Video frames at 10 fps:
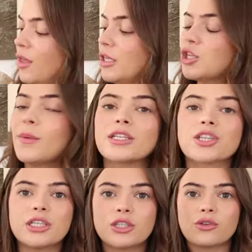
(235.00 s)
They do
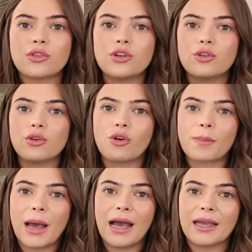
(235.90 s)
actually do the New
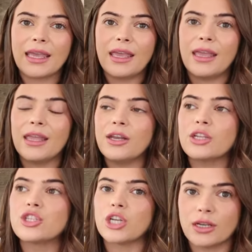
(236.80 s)
York bag
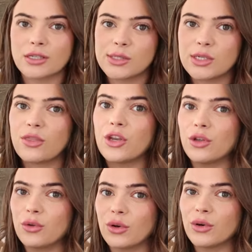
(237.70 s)
in just the
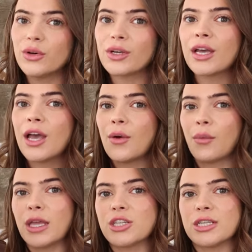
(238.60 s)
New York,
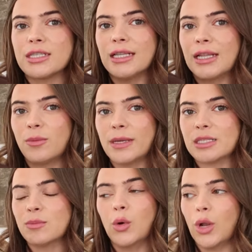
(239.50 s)
which is a little bit
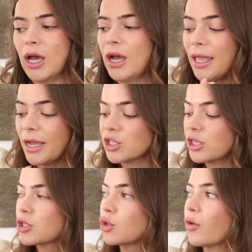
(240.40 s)
smaller. I
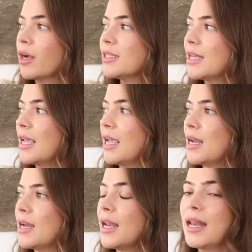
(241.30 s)
actually saw it
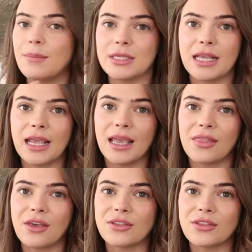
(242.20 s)
in Liberty the